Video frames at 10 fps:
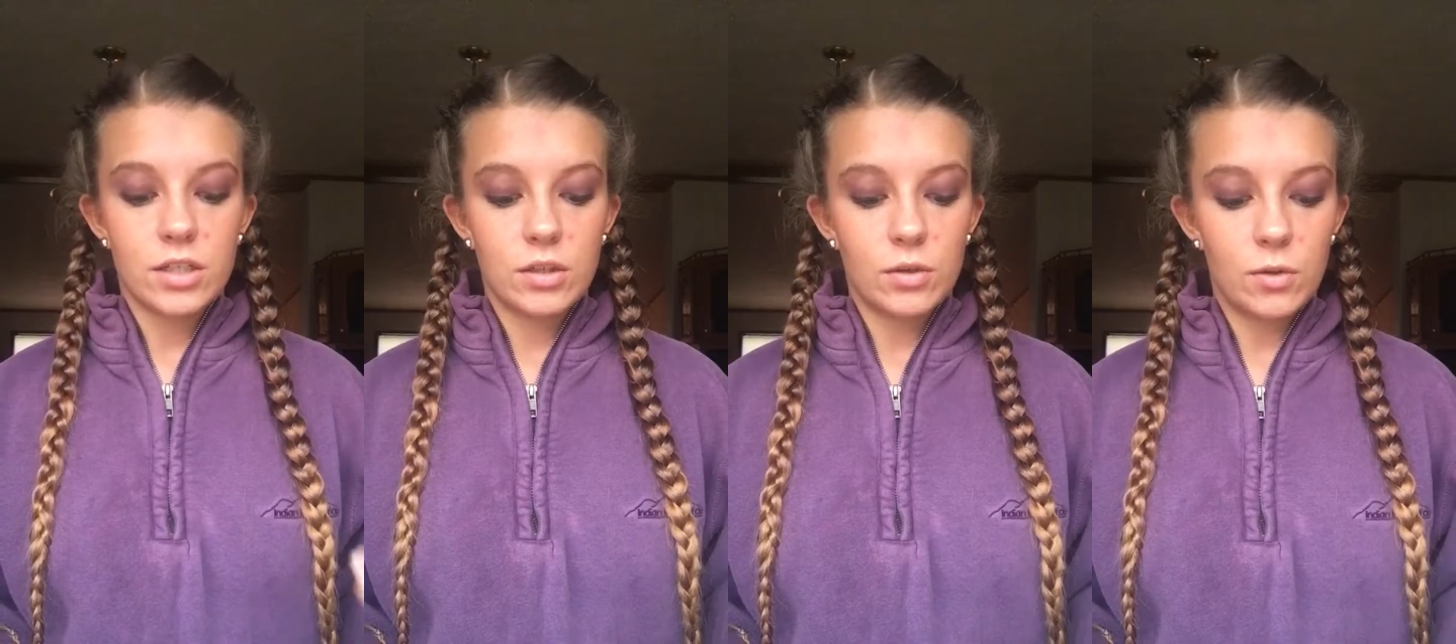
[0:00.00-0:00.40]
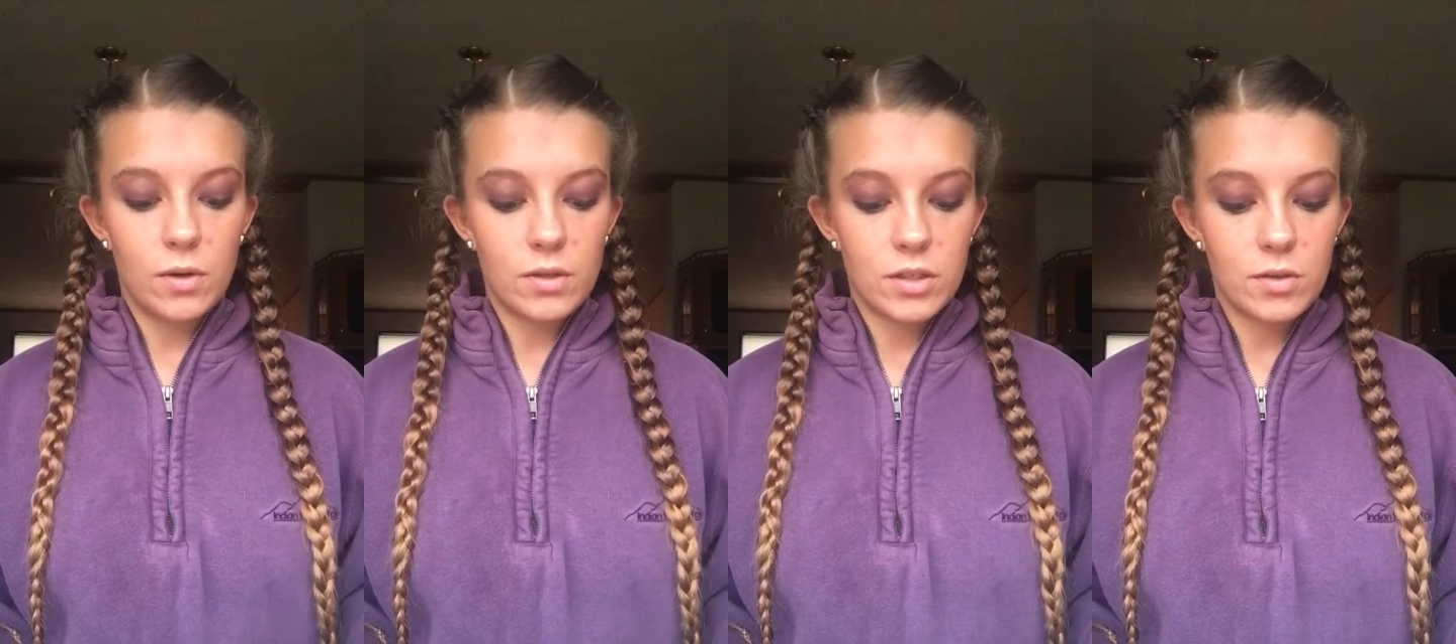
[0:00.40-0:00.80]

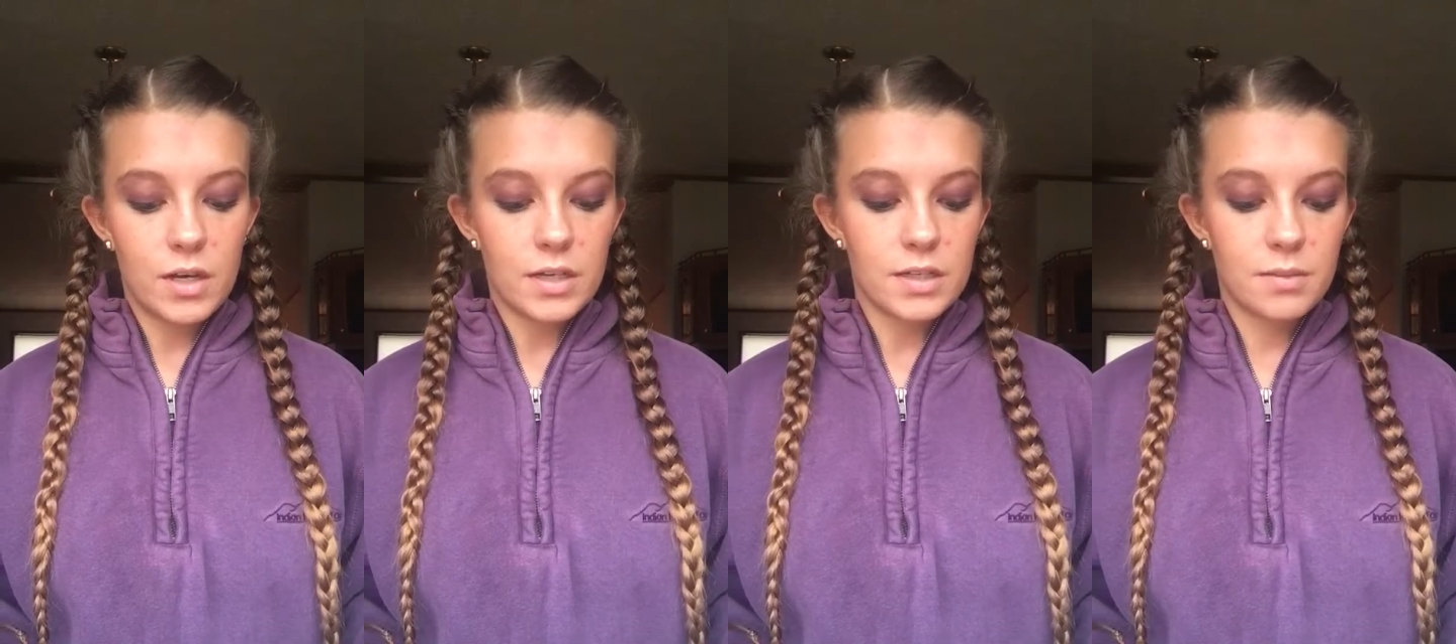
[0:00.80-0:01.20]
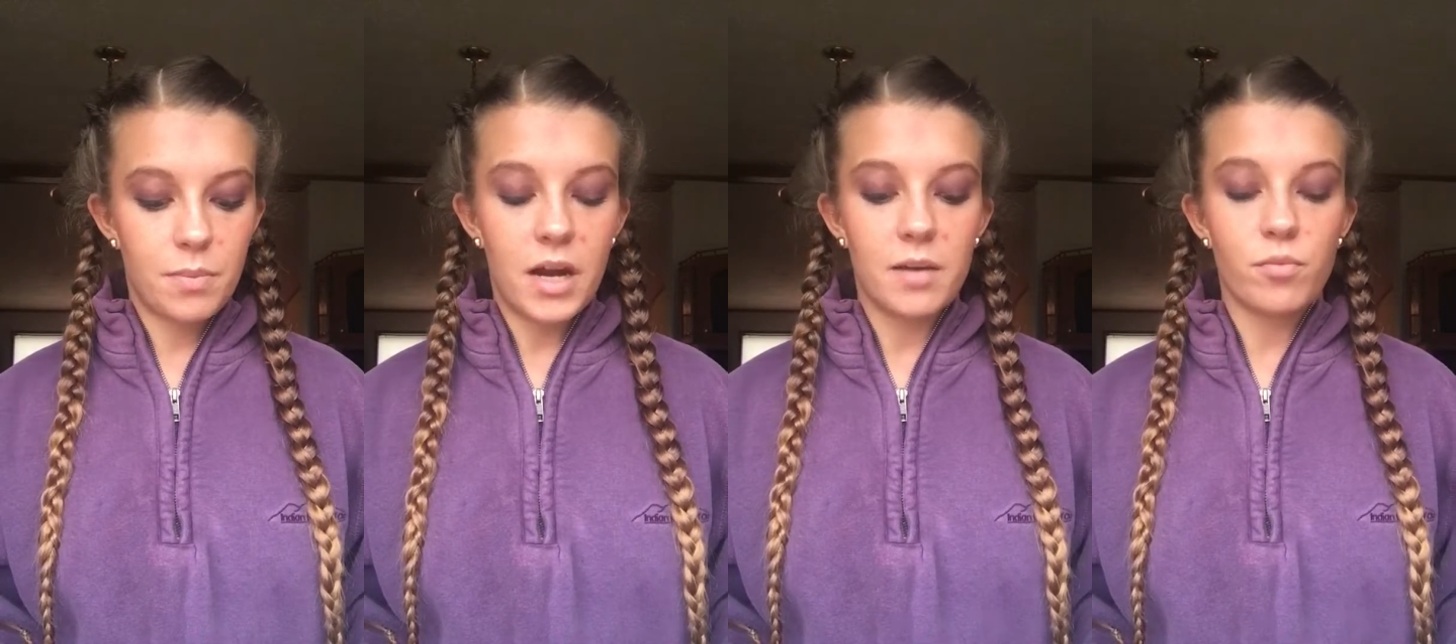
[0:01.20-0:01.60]
to do this
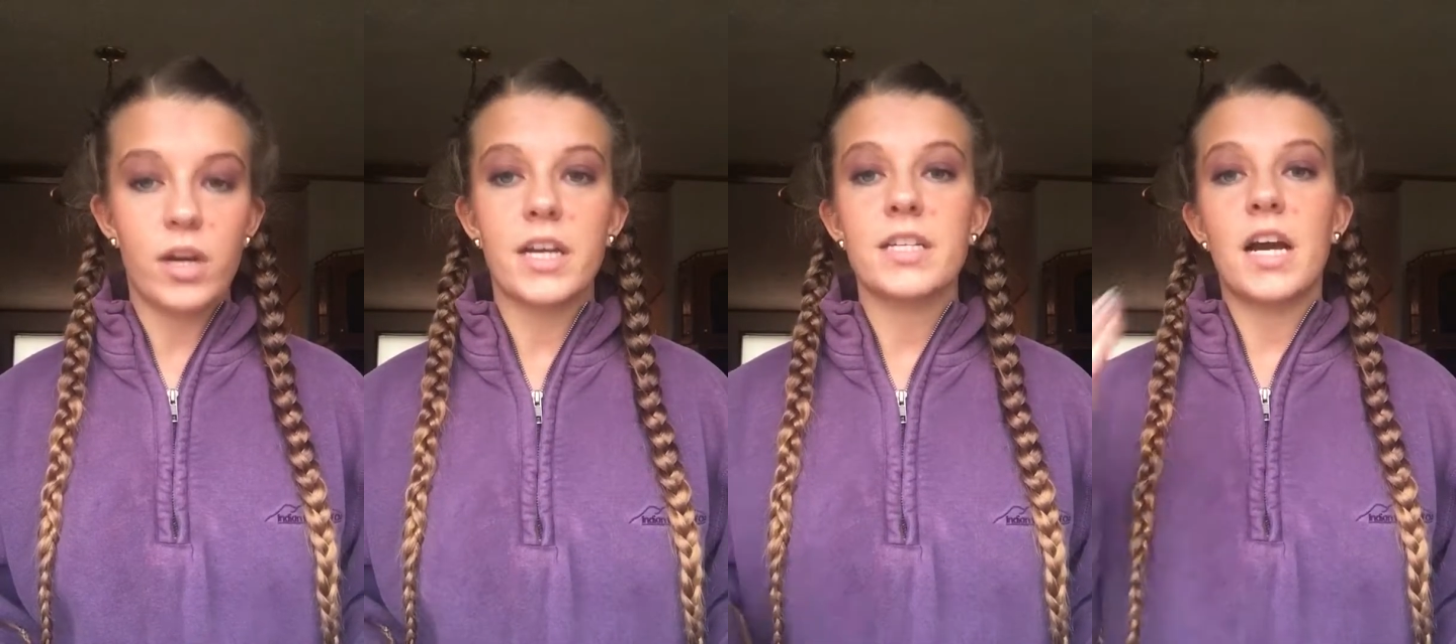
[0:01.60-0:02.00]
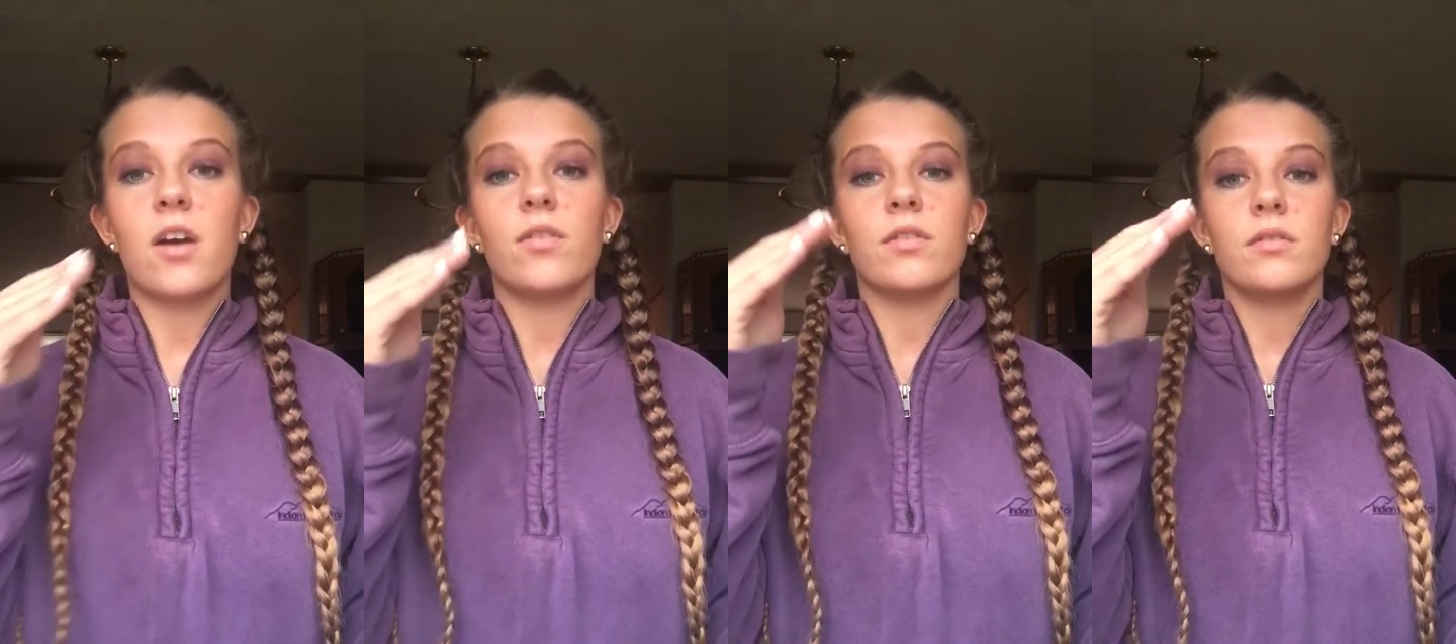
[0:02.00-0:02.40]
by breaking
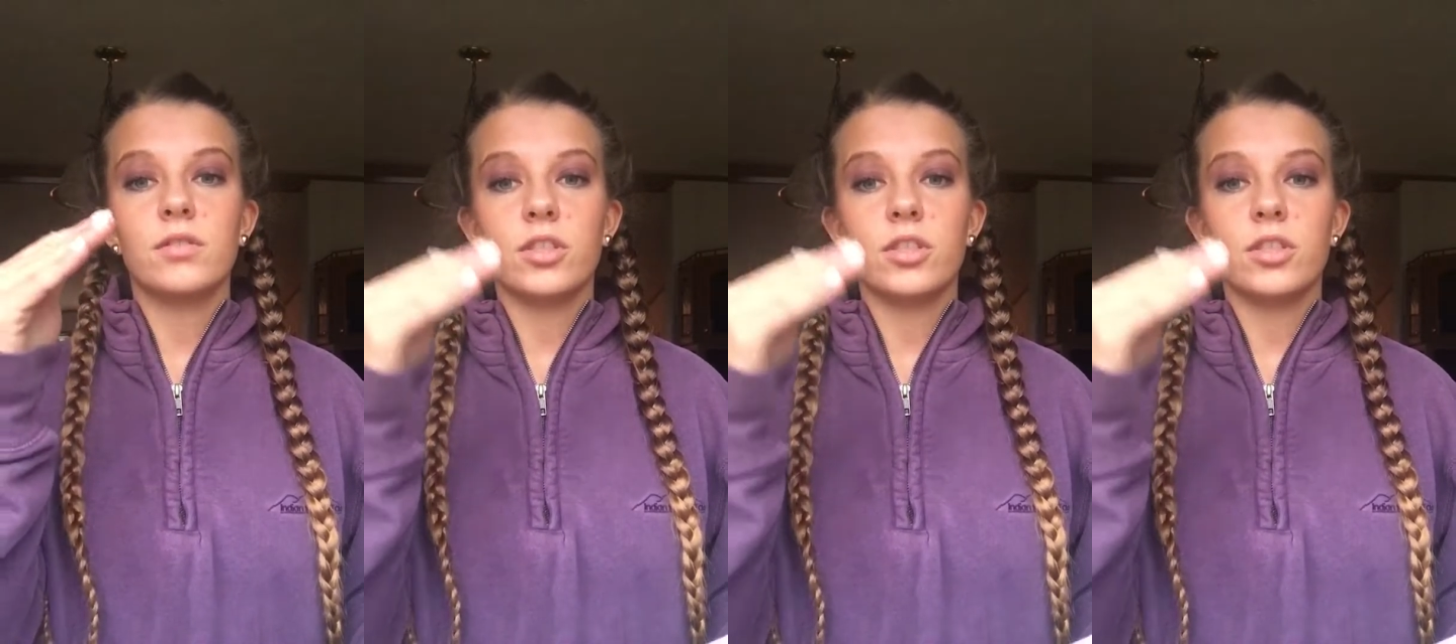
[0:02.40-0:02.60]
down